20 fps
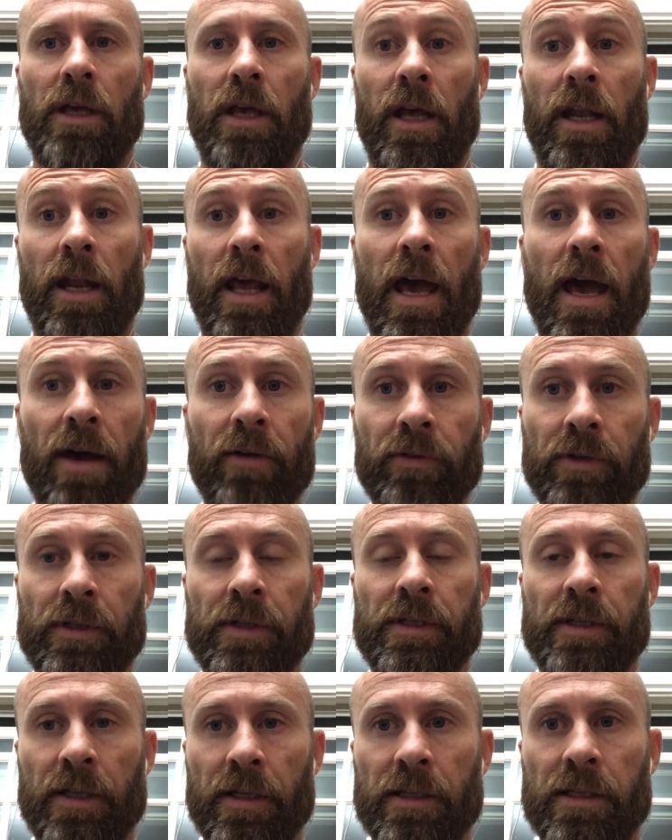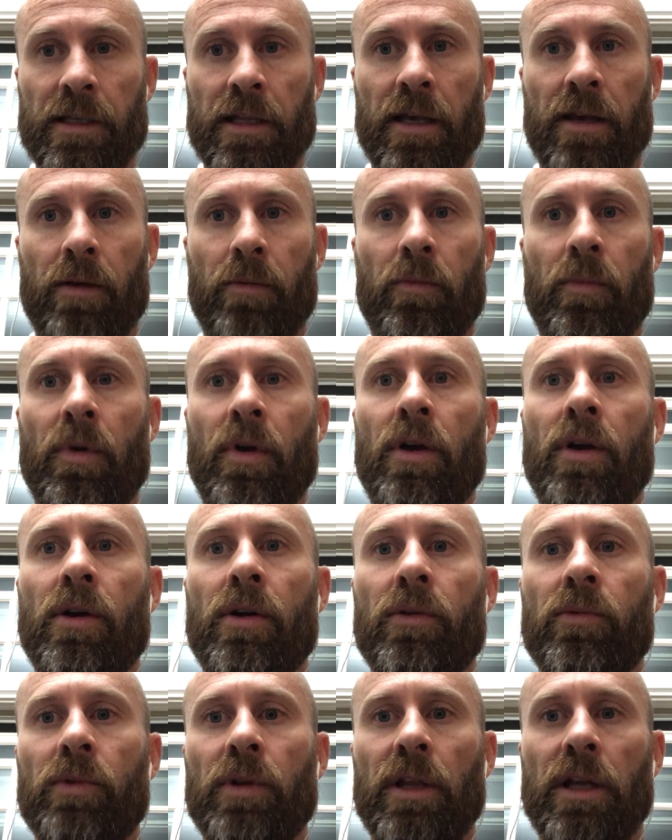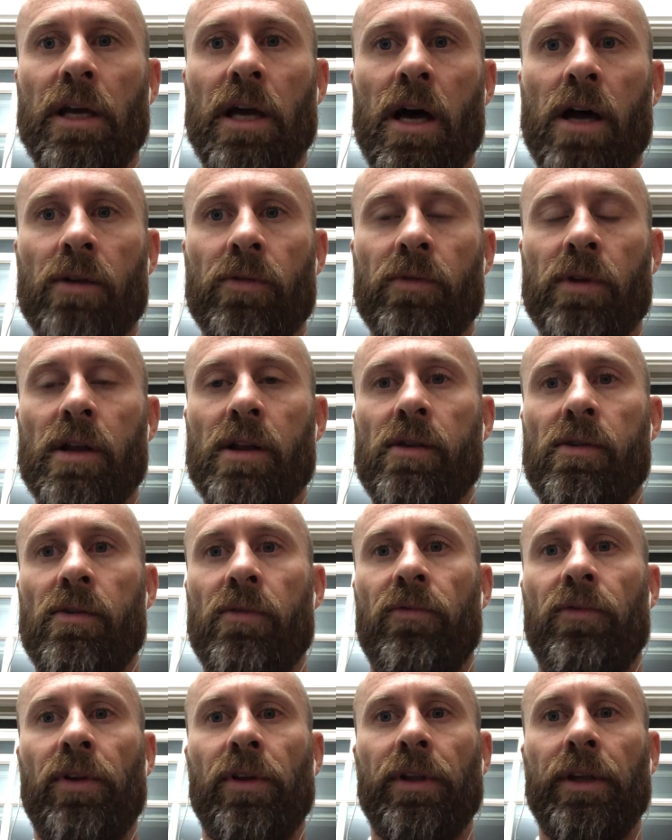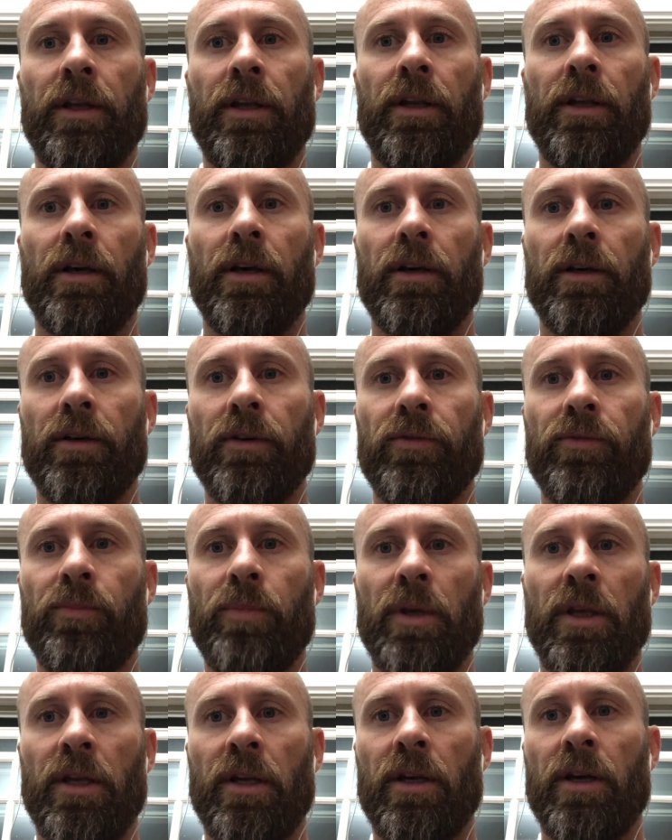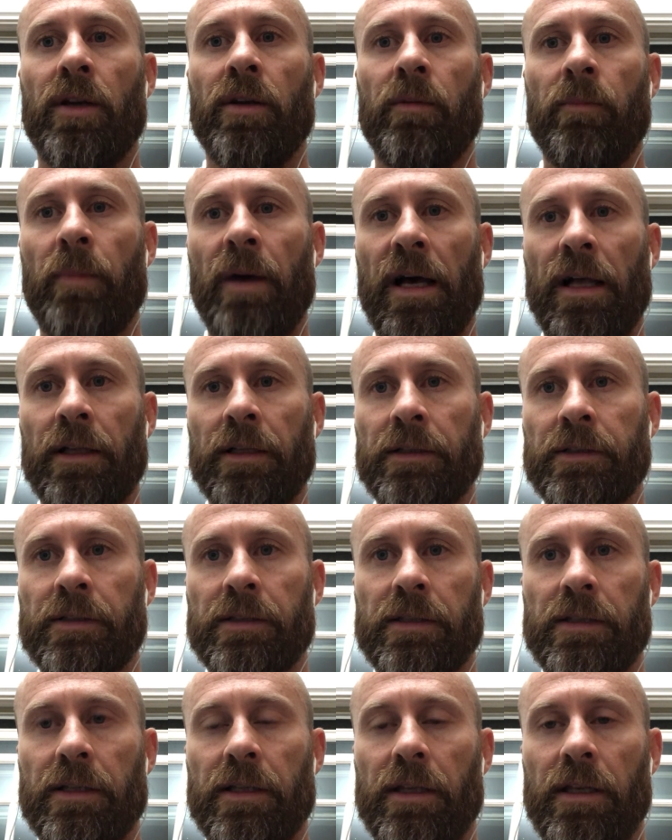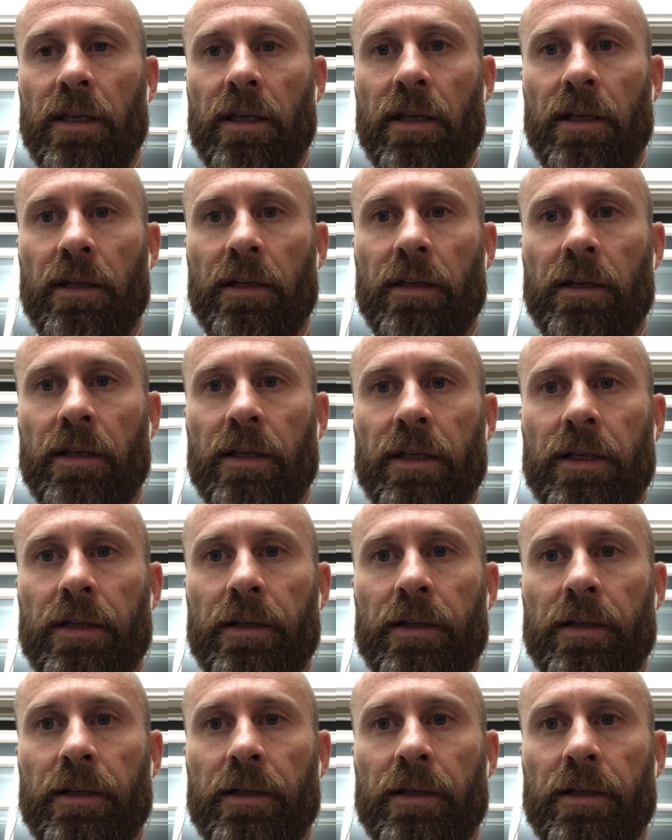and haven't since then really gotten rid of the feeling of being unbalanced and